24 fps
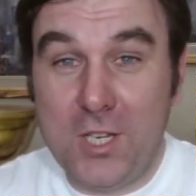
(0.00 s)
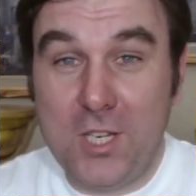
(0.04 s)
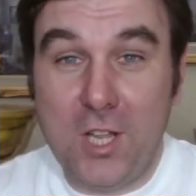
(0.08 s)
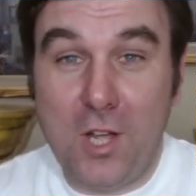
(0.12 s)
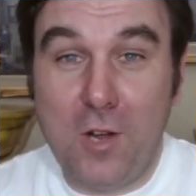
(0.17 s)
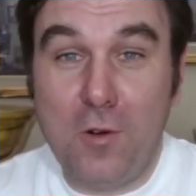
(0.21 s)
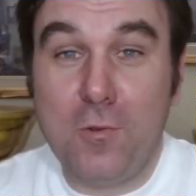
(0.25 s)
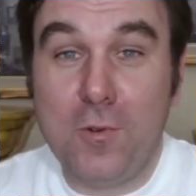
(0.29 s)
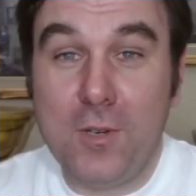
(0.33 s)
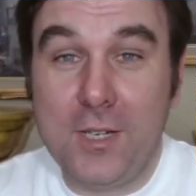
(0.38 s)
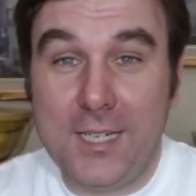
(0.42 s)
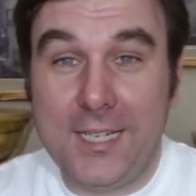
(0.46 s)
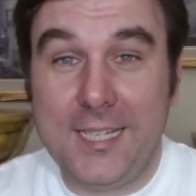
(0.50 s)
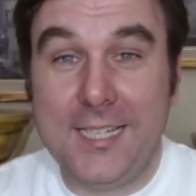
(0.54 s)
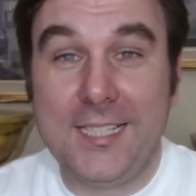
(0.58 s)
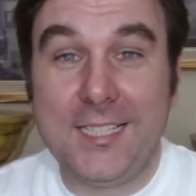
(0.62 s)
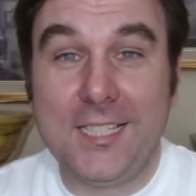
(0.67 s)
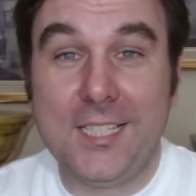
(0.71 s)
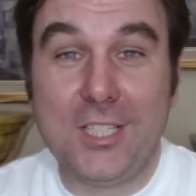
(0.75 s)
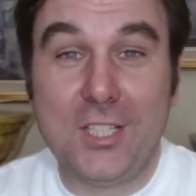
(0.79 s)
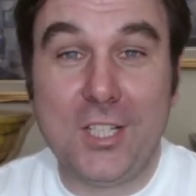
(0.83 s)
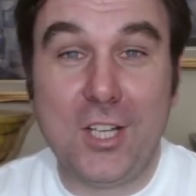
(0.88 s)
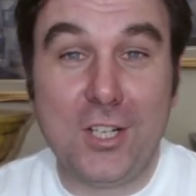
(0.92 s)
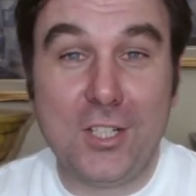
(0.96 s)
We don't
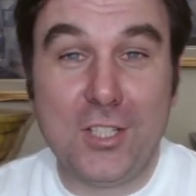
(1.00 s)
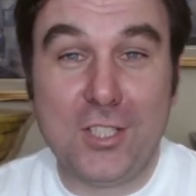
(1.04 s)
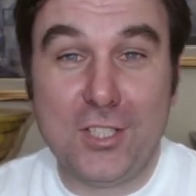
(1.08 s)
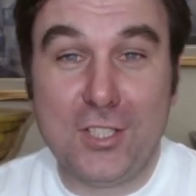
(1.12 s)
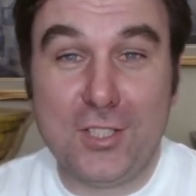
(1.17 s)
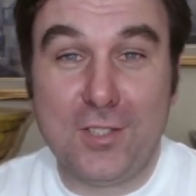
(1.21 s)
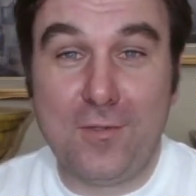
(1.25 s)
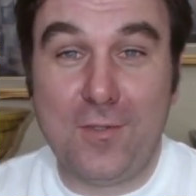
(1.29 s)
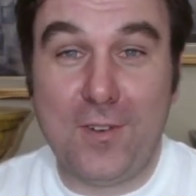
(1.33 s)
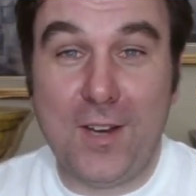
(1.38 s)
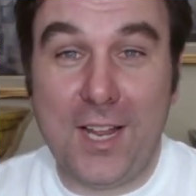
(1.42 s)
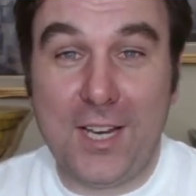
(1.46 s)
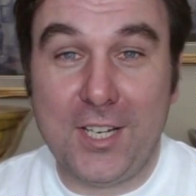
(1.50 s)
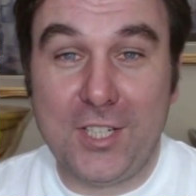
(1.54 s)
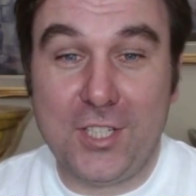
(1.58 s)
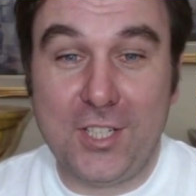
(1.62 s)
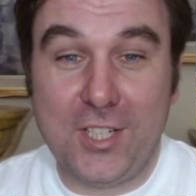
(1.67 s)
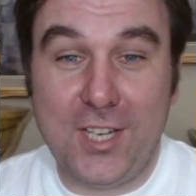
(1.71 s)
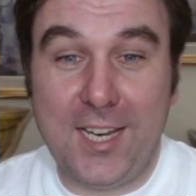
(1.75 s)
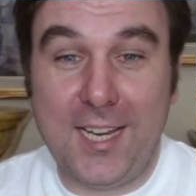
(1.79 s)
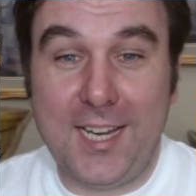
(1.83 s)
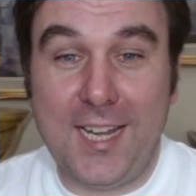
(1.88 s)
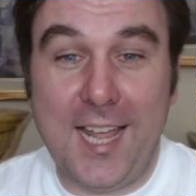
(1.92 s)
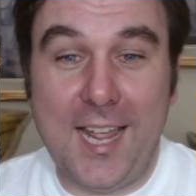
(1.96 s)
need to touch the
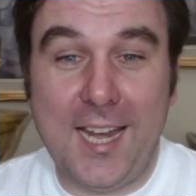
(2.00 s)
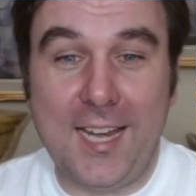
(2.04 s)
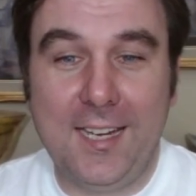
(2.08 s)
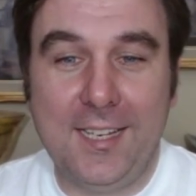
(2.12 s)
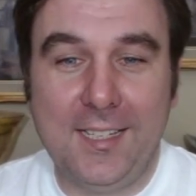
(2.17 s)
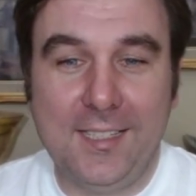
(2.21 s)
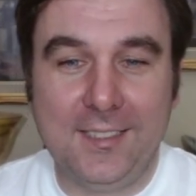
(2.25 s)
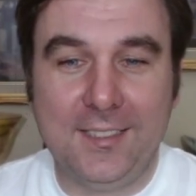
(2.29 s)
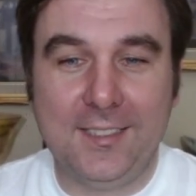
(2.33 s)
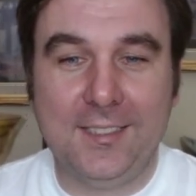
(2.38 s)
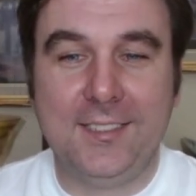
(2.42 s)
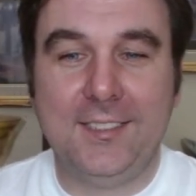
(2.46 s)
flash again.